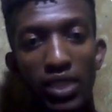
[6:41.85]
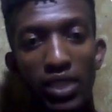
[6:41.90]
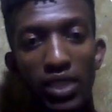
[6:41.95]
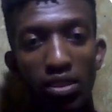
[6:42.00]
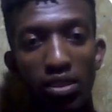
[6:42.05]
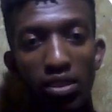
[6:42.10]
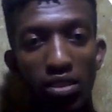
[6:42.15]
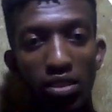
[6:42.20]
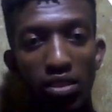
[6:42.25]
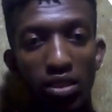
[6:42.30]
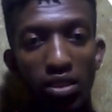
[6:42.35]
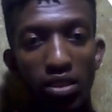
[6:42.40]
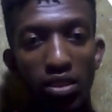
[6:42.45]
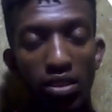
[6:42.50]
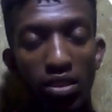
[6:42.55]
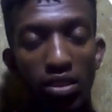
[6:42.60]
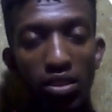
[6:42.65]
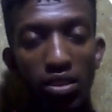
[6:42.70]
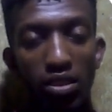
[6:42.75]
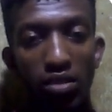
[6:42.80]
So as
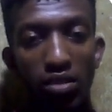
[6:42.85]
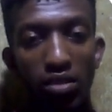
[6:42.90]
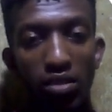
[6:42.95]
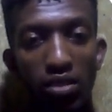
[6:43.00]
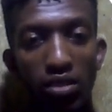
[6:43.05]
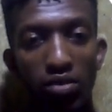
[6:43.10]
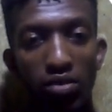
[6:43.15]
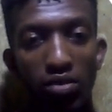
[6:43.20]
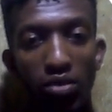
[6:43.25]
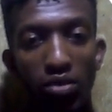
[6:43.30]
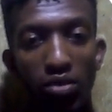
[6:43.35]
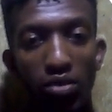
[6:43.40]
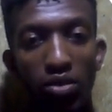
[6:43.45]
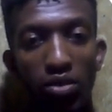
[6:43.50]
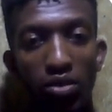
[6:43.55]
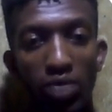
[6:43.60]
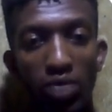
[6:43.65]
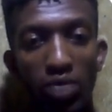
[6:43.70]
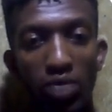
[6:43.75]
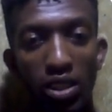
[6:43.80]
this is for
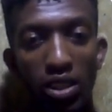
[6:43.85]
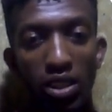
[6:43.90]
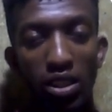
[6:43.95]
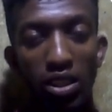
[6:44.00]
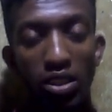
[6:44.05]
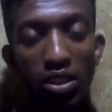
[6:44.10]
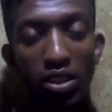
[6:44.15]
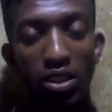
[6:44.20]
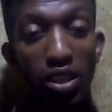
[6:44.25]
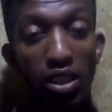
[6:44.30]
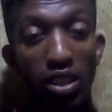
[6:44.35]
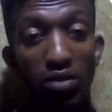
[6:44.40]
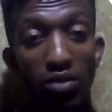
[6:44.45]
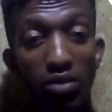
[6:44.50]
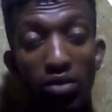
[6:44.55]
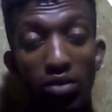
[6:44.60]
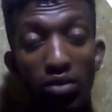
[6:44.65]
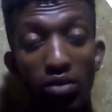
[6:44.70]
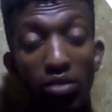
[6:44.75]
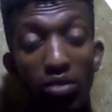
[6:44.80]
mitigation. I
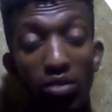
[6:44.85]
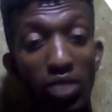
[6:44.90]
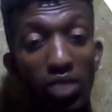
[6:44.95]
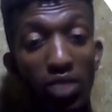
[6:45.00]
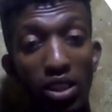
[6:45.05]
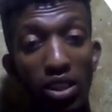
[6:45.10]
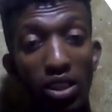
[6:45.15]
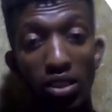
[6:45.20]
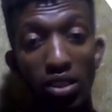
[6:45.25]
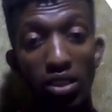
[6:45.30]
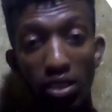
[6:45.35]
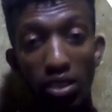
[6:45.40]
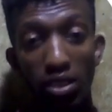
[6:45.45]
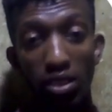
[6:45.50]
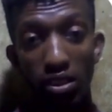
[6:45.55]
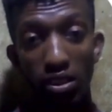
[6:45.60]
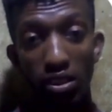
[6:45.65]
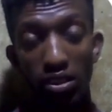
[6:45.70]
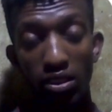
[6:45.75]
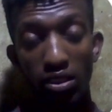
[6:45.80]
mean for mitigation
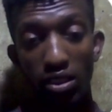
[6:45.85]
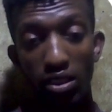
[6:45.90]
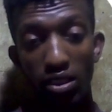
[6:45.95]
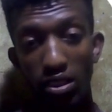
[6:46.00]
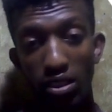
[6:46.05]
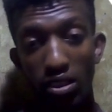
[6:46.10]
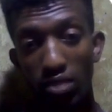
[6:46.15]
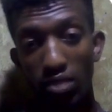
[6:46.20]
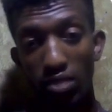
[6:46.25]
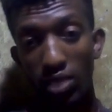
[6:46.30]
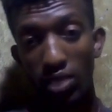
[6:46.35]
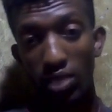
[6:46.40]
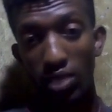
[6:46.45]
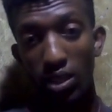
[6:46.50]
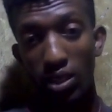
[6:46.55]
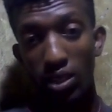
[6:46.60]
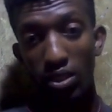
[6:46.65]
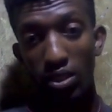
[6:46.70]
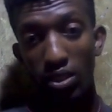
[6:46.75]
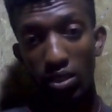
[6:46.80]
risk
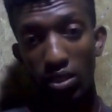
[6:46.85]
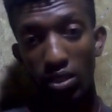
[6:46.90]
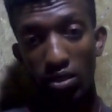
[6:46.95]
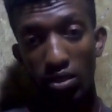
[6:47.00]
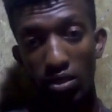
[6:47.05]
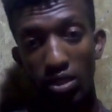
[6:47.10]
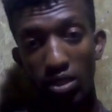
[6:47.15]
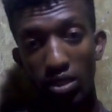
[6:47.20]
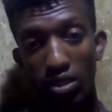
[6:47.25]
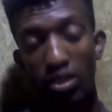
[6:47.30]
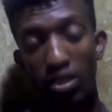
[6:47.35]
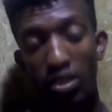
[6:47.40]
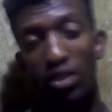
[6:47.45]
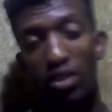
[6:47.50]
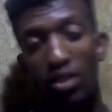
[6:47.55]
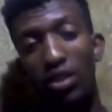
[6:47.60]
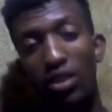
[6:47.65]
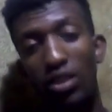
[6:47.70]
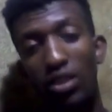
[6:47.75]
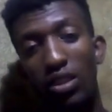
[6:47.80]
mitigation, as you can say
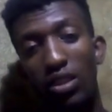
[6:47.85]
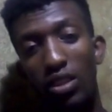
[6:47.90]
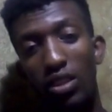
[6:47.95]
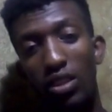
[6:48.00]
that.